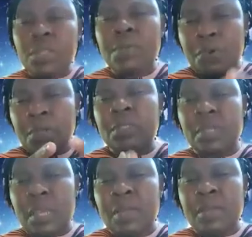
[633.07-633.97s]
the boy
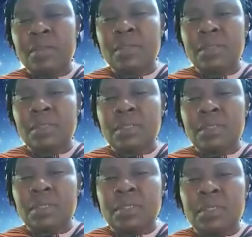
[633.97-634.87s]
child
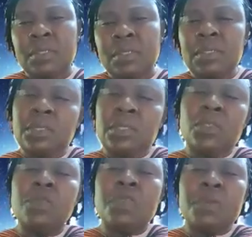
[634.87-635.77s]

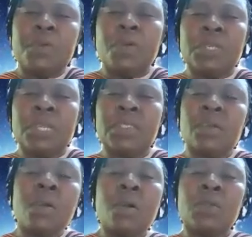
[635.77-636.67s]
to be important,
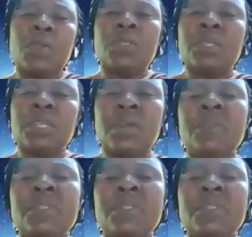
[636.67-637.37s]
also the girl